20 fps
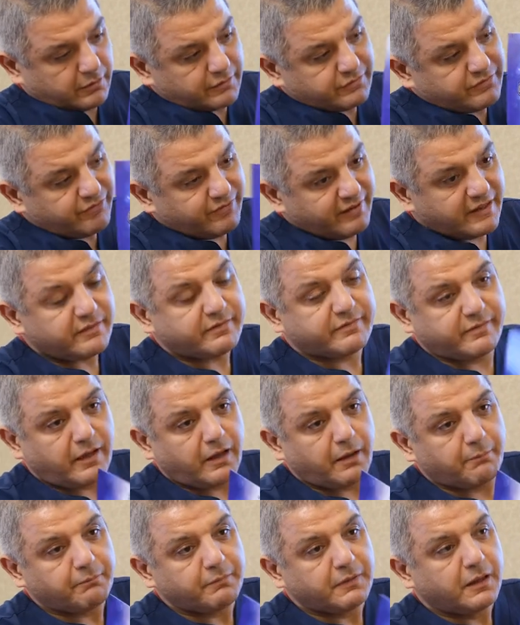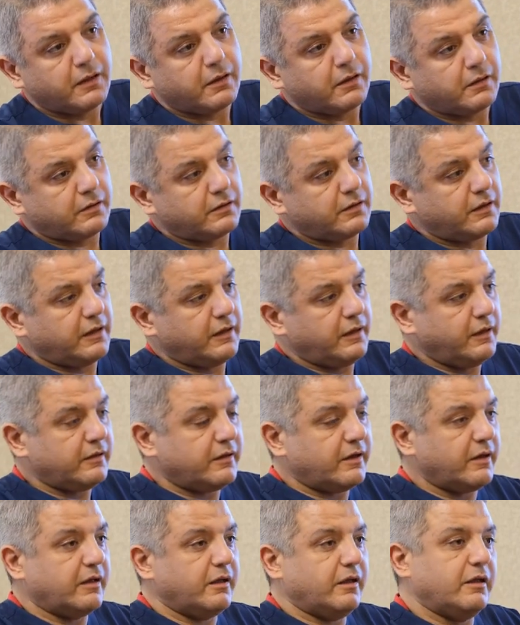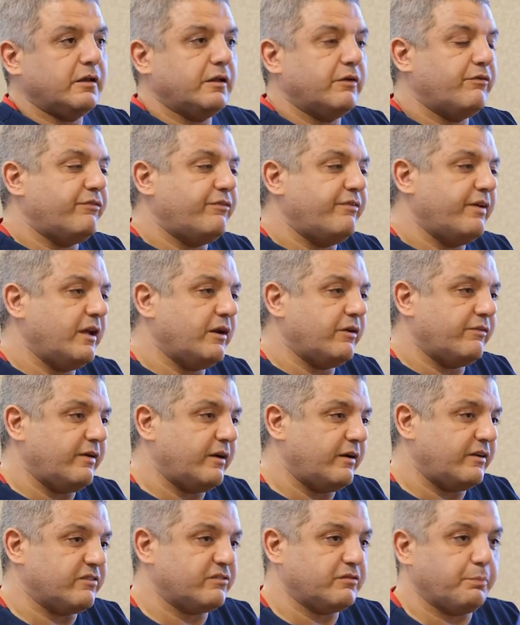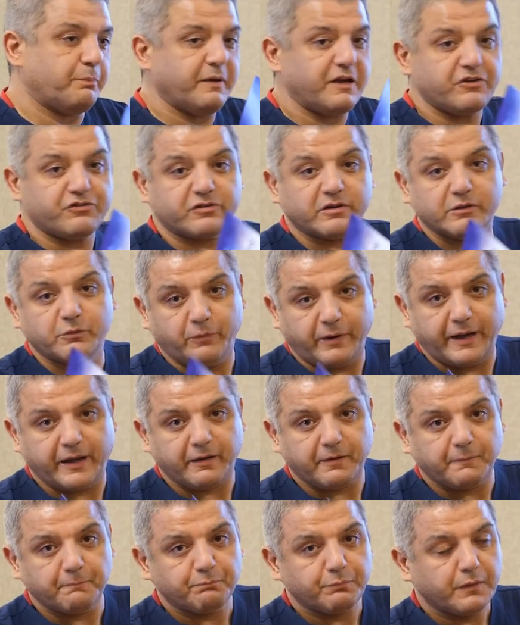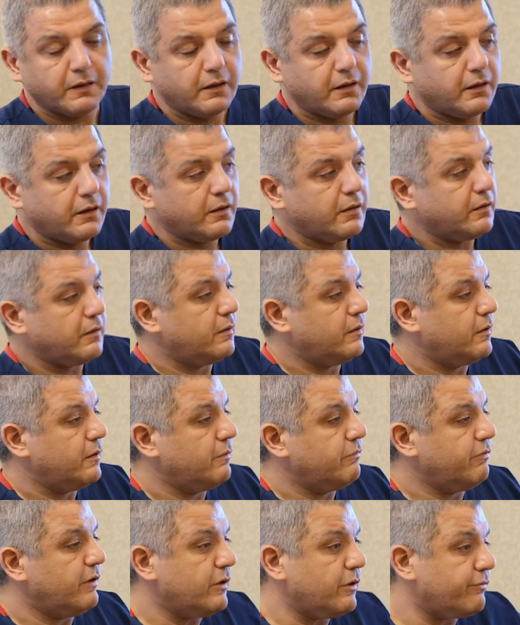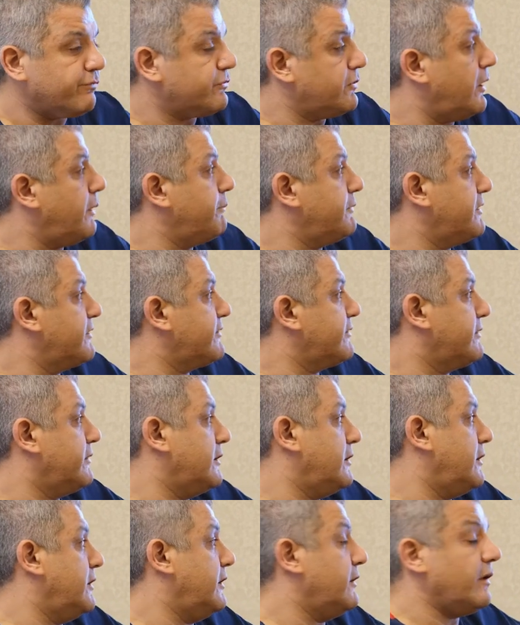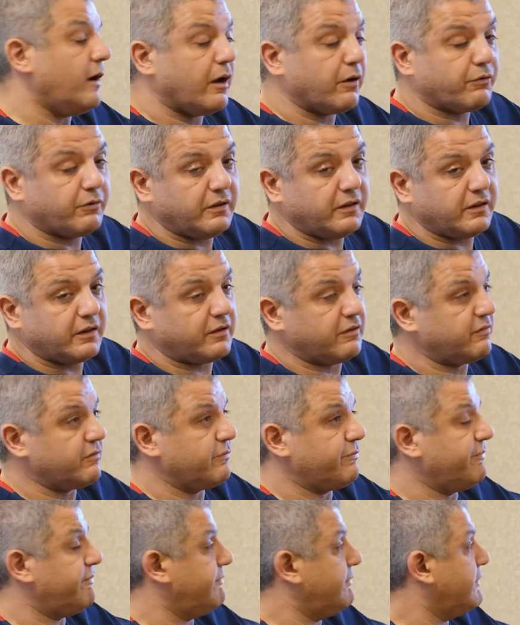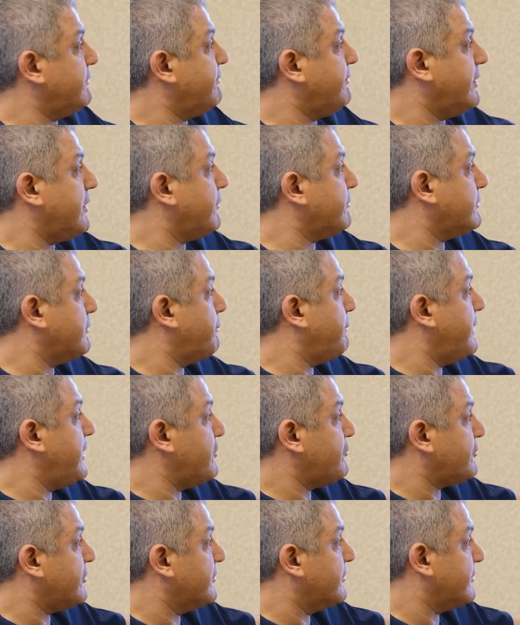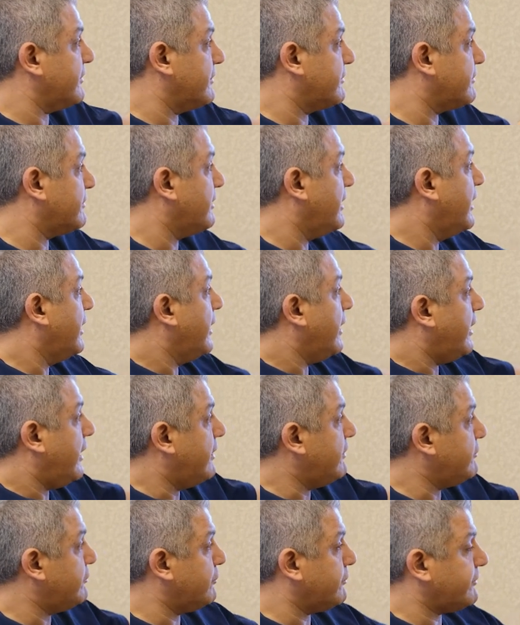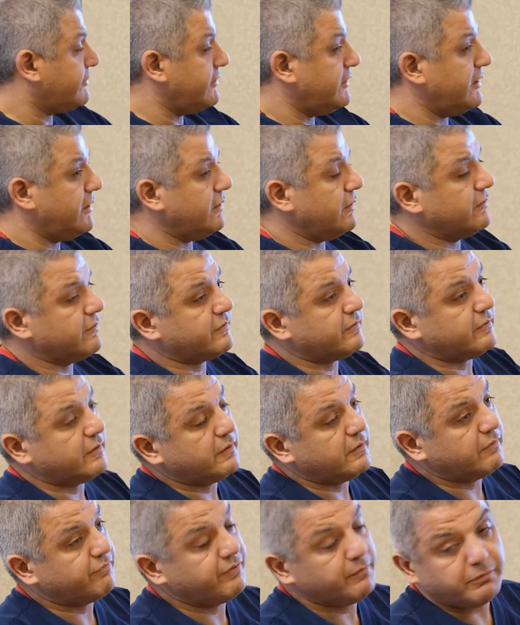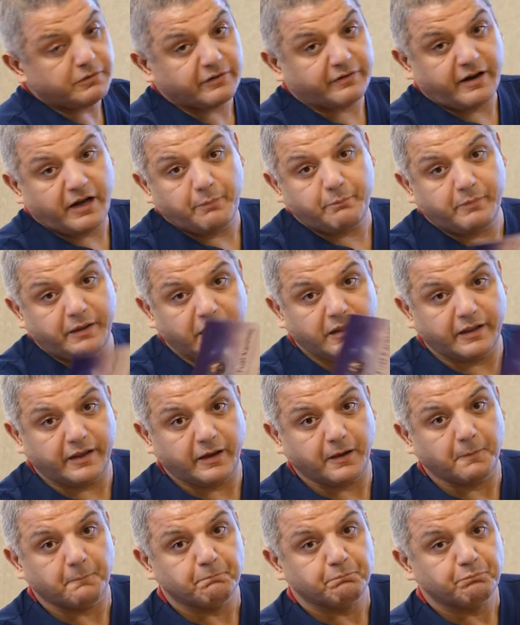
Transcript: treat them in a very special way. One of them is in our clinic, is one of the patients is, as you see, is fibular hamartia.